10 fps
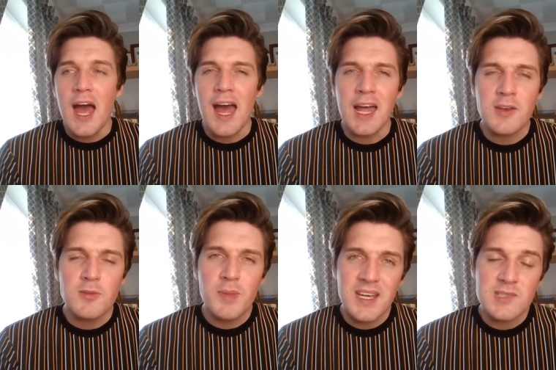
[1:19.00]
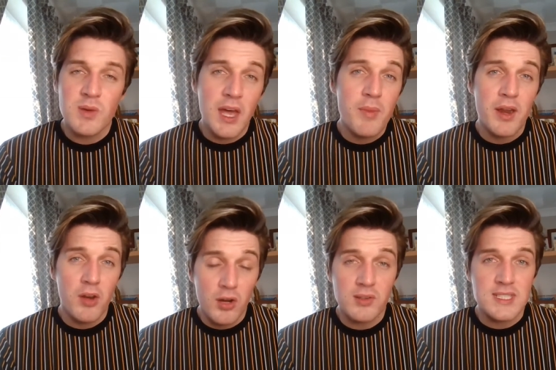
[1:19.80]
And because we came out of
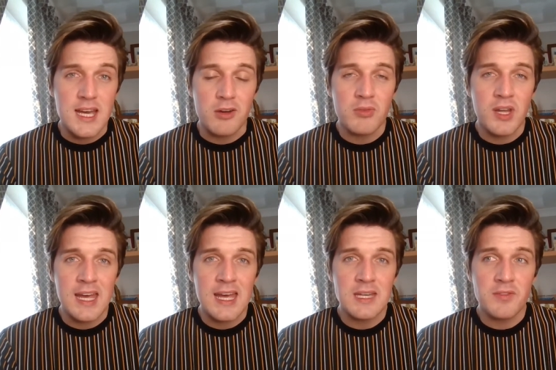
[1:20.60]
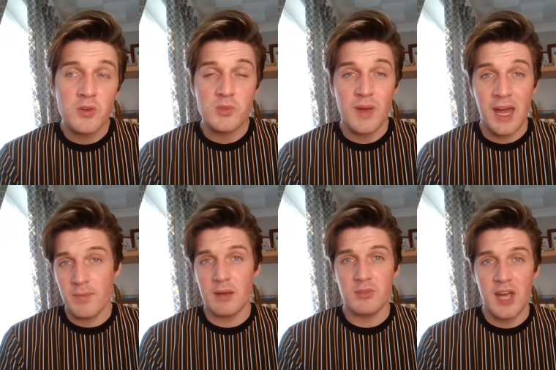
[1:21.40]
lockdown, and of course we
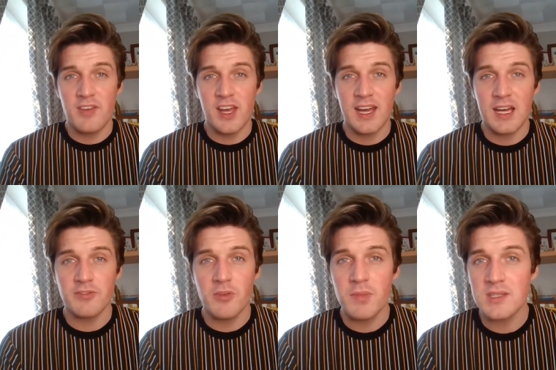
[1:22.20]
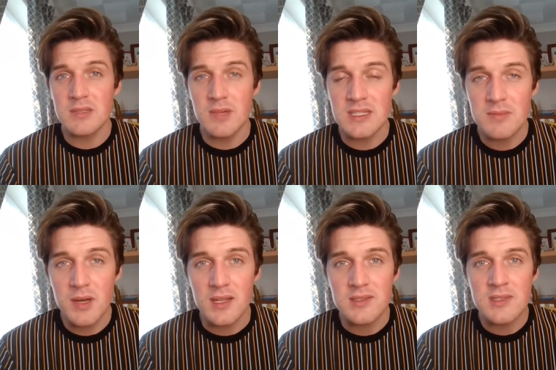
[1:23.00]
haven't been able to have a haircut for months and months and
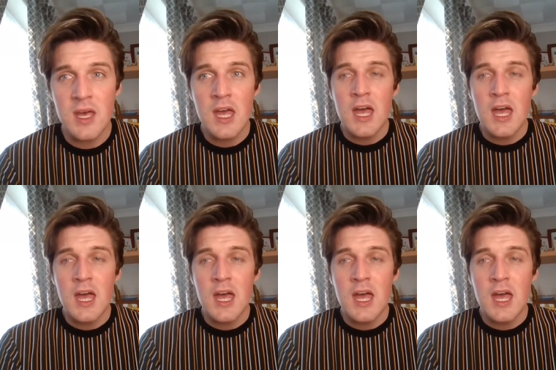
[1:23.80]
months,